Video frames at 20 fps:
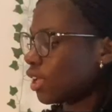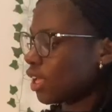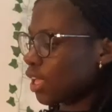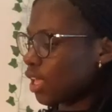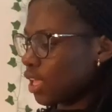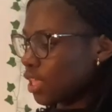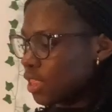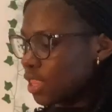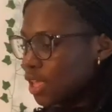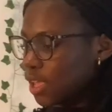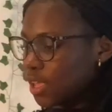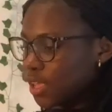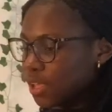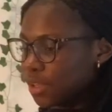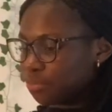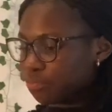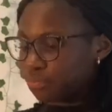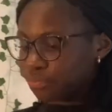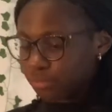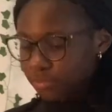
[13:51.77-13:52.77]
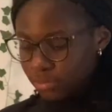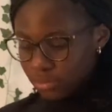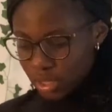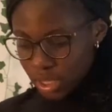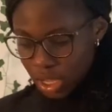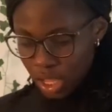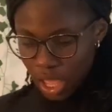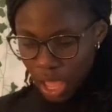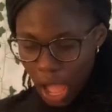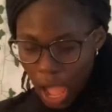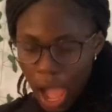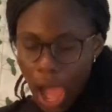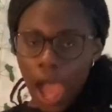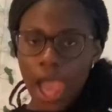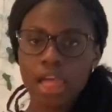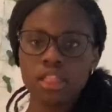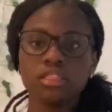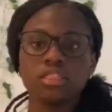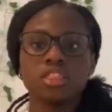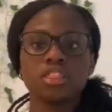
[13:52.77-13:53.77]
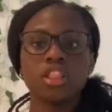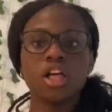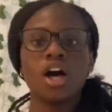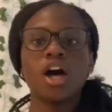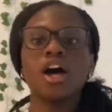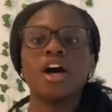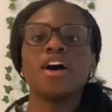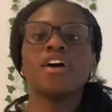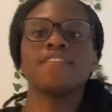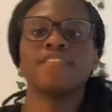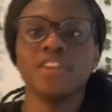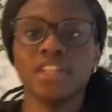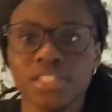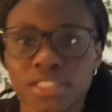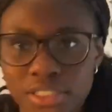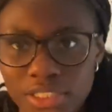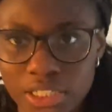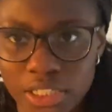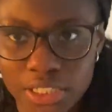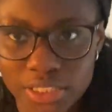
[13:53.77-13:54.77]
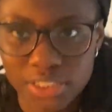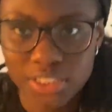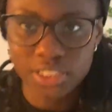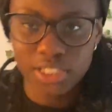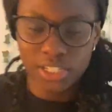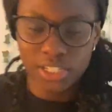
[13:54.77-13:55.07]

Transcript: And then I love Disney.